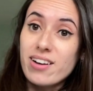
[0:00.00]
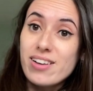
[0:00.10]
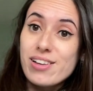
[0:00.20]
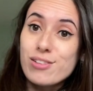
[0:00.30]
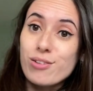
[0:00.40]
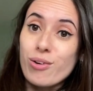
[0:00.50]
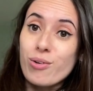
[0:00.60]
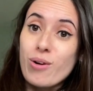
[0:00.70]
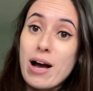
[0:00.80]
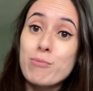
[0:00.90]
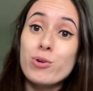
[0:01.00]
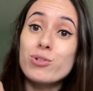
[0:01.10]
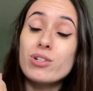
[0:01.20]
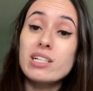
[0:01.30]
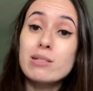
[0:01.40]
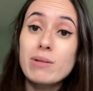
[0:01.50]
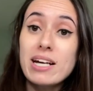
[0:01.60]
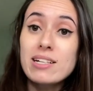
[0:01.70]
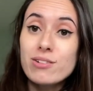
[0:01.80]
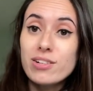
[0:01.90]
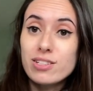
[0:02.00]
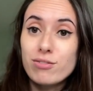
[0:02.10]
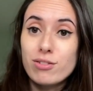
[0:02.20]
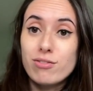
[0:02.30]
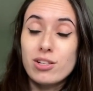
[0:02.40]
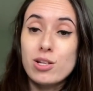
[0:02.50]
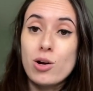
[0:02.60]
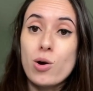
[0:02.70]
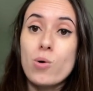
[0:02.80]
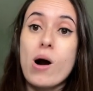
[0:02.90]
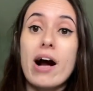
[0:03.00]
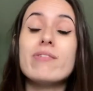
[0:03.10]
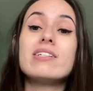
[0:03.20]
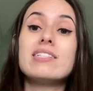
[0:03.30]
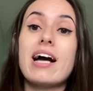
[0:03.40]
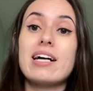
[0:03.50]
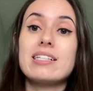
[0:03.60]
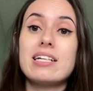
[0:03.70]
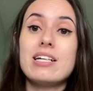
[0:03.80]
So I'm going to explain in the rest of the video how exactly